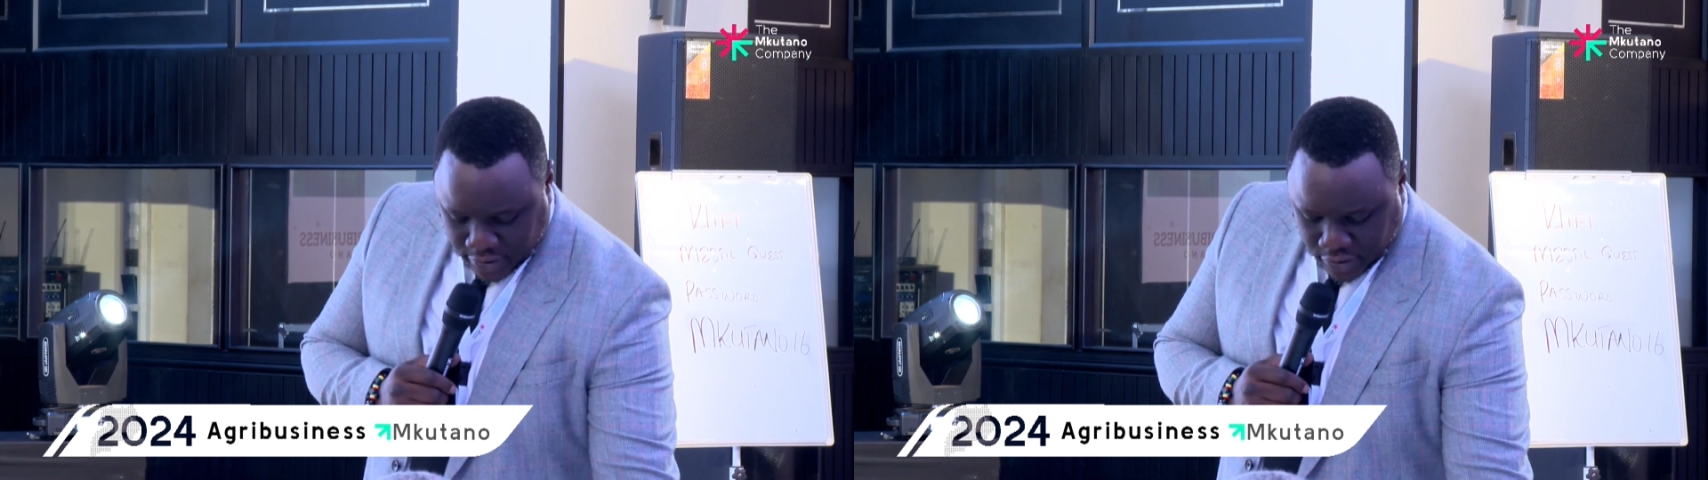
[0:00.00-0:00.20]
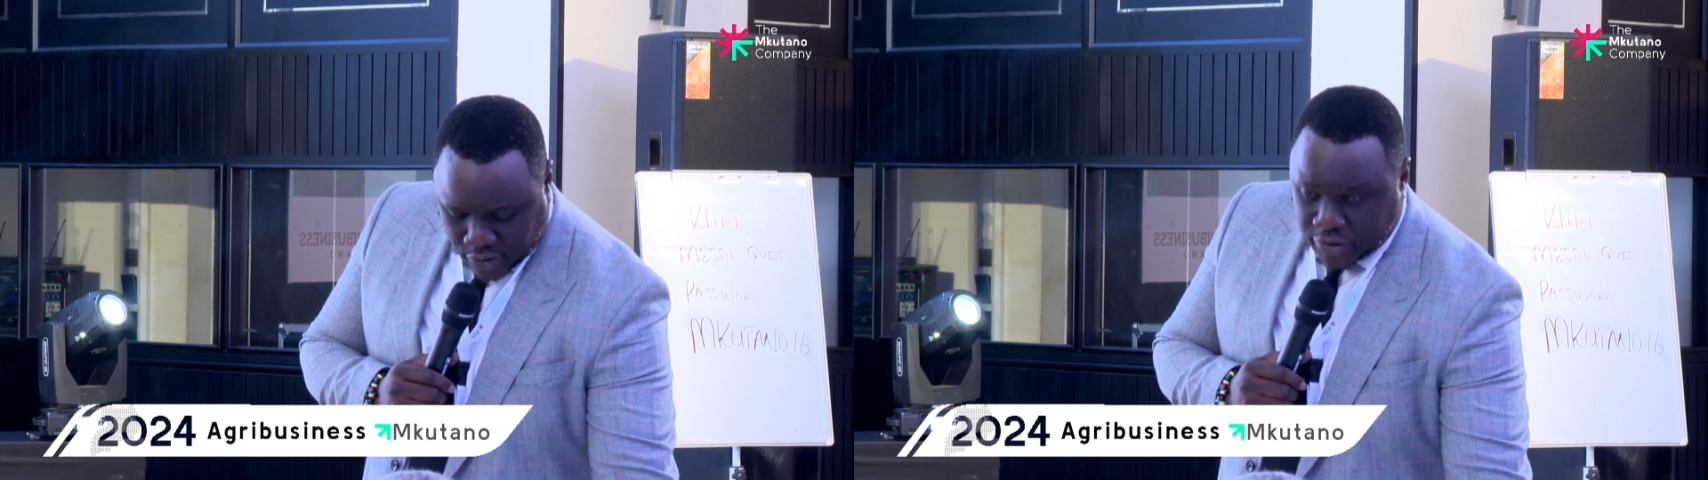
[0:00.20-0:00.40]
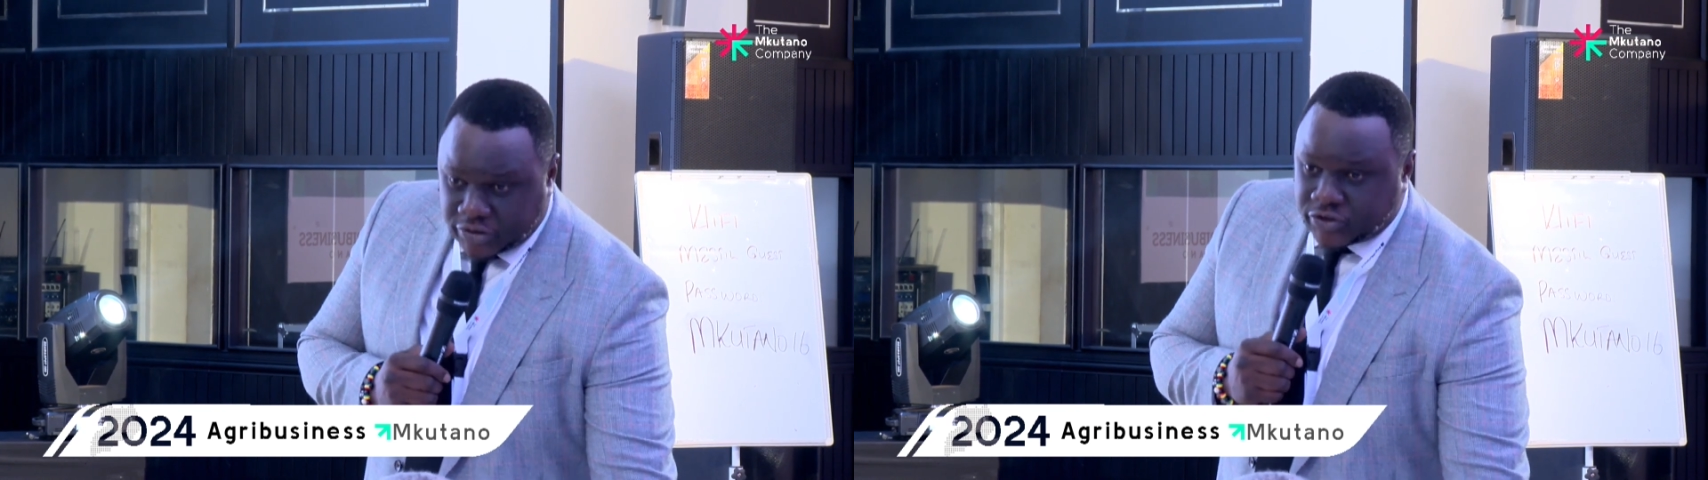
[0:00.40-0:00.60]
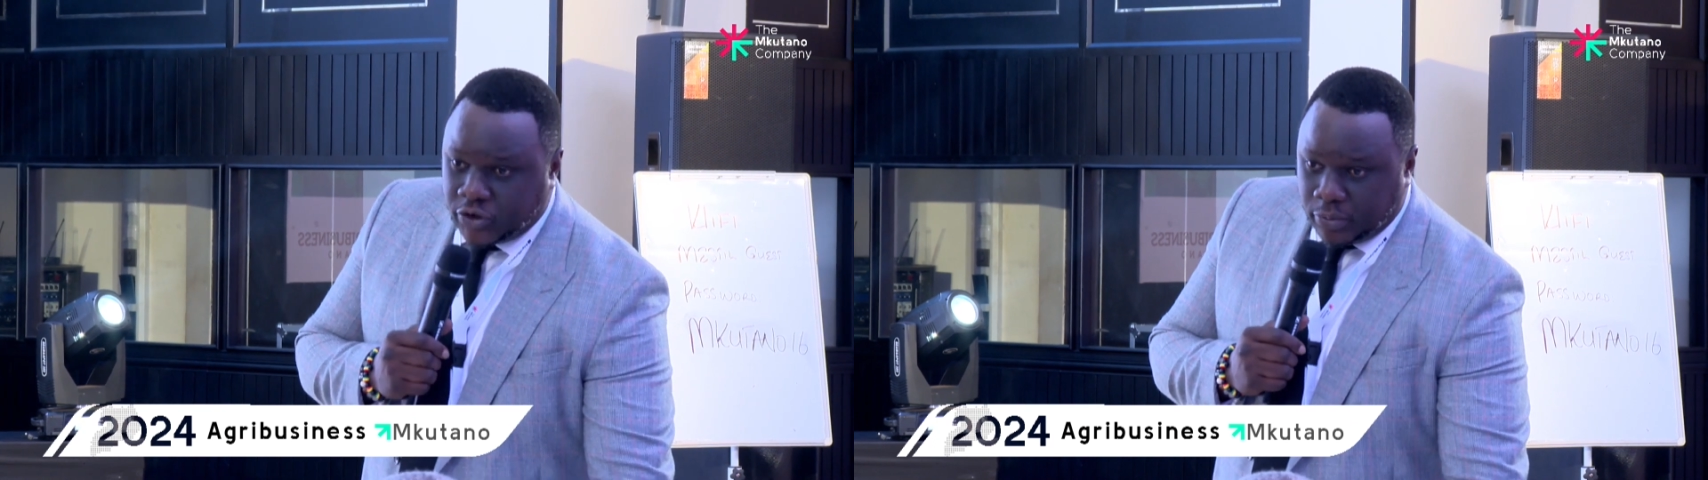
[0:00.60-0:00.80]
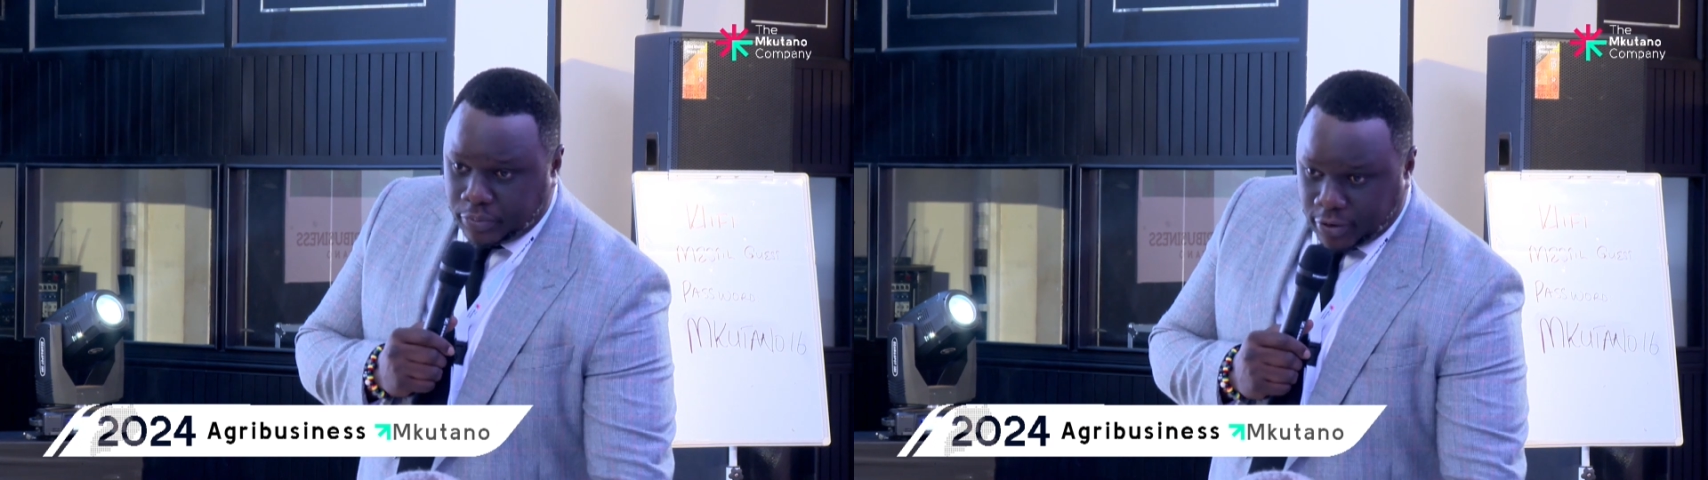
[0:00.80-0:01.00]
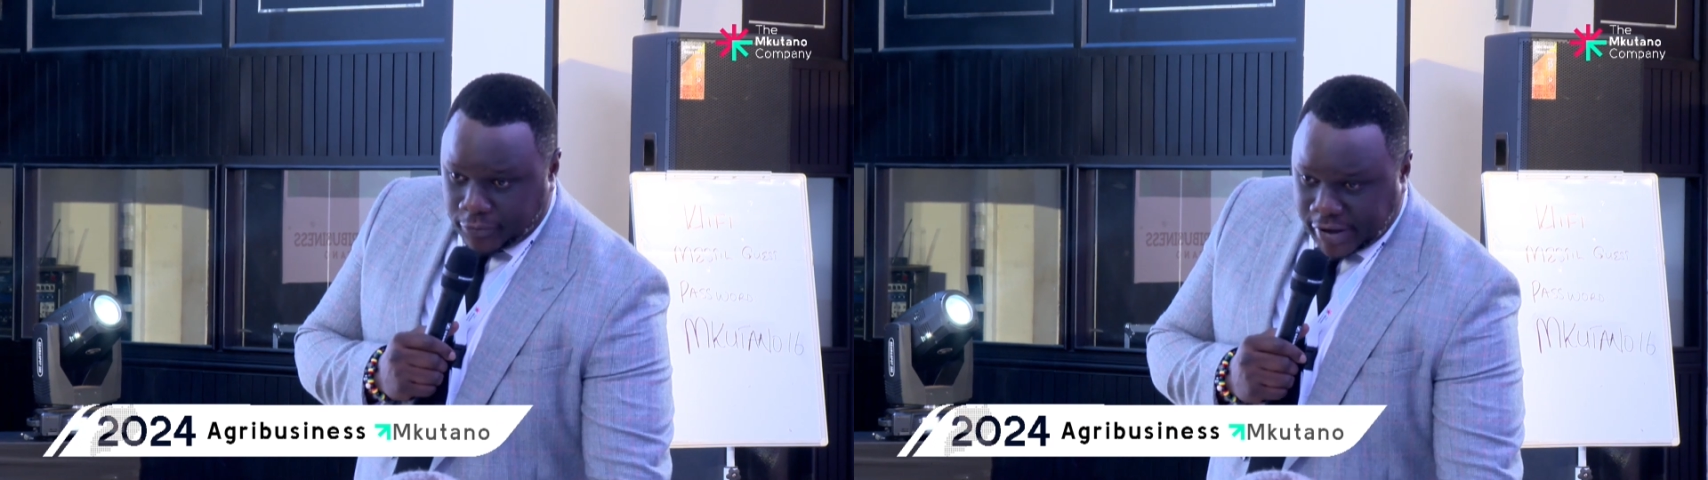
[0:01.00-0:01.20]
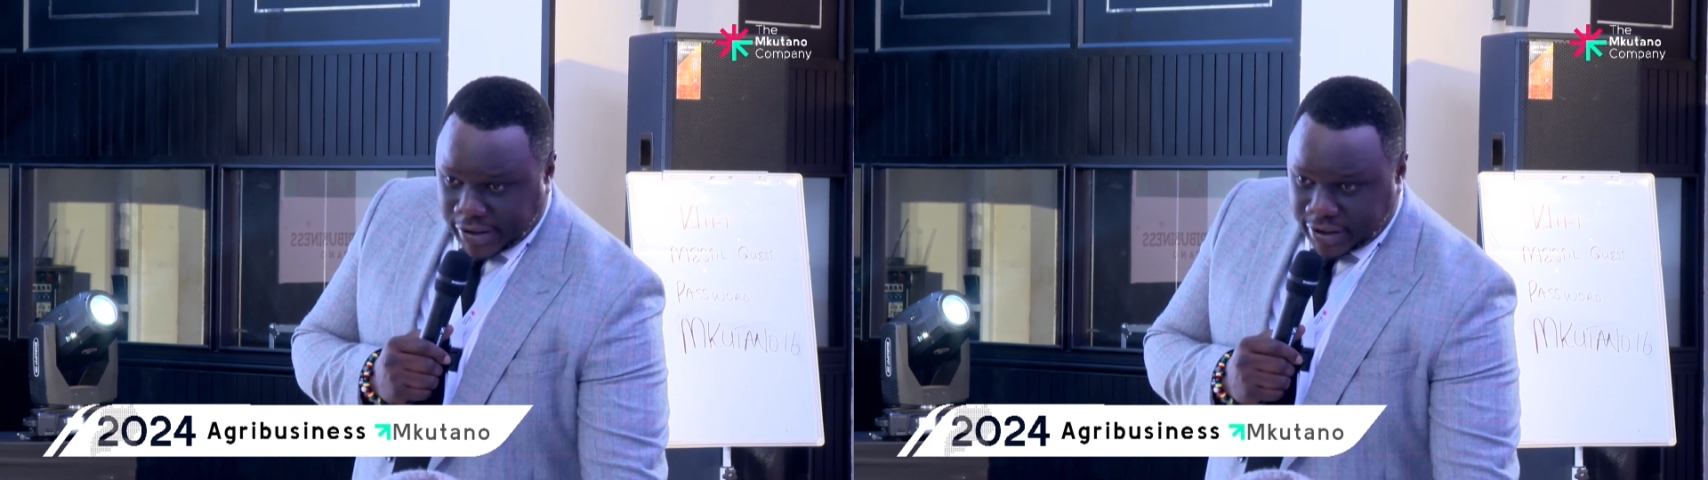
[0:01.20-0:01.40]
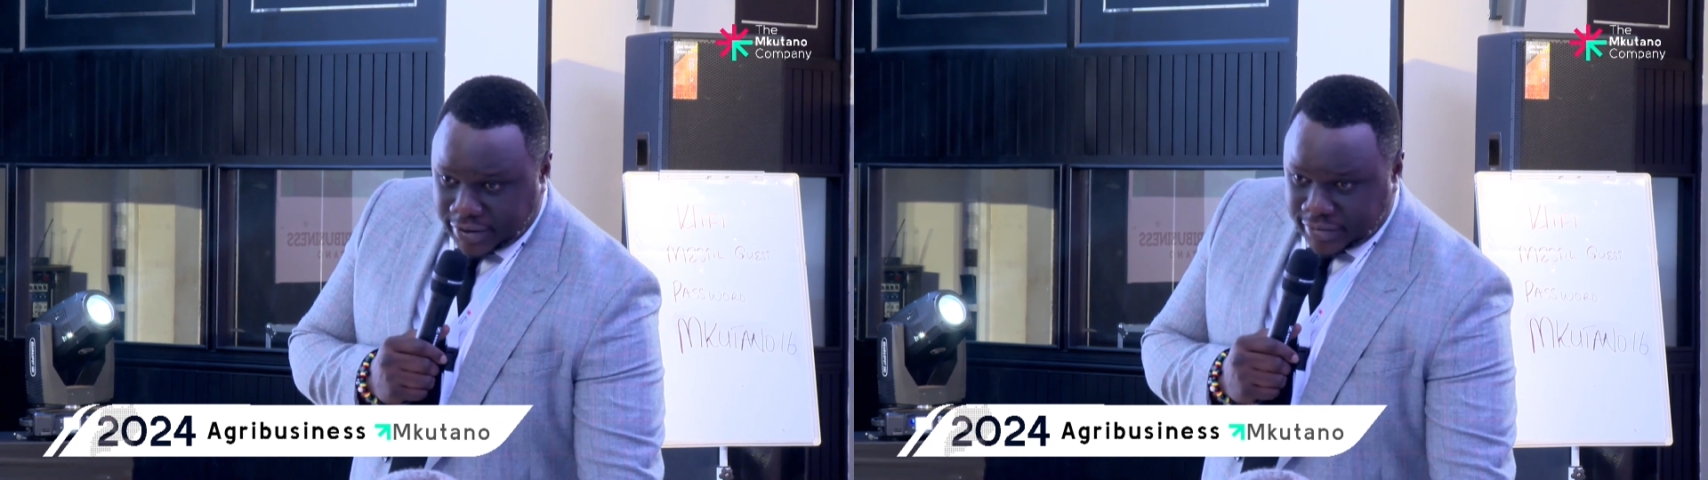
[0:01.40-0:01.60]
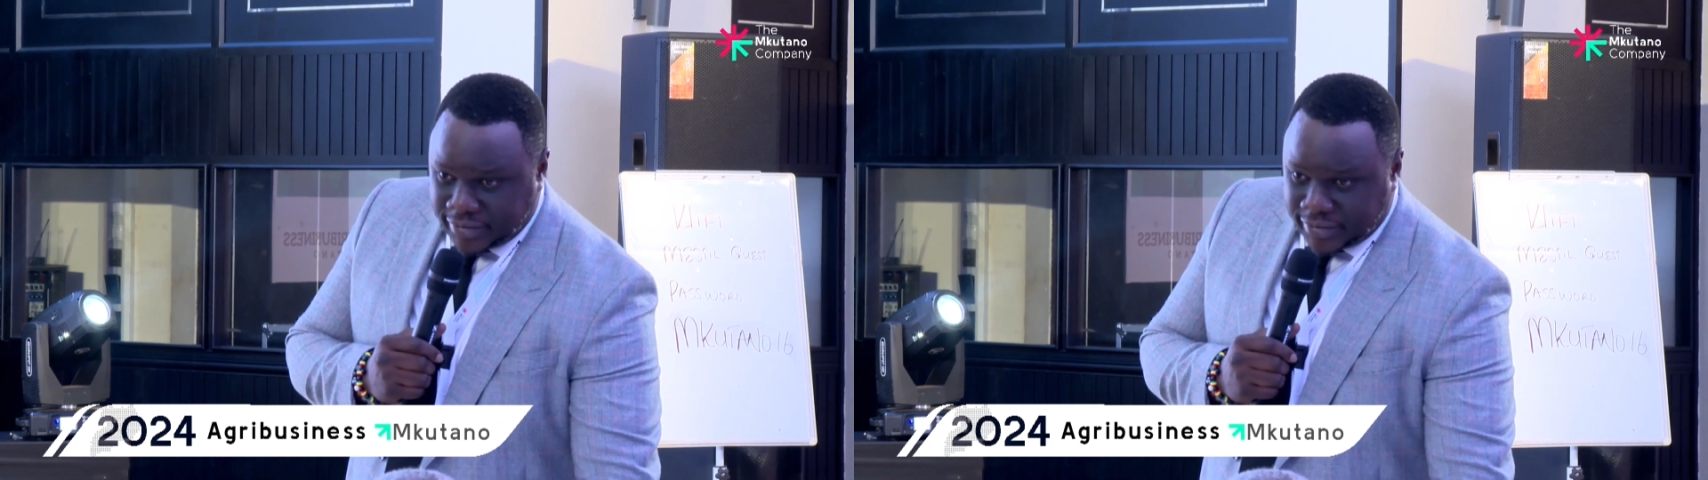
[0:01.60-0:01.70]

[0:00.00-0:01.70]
on soil profiling.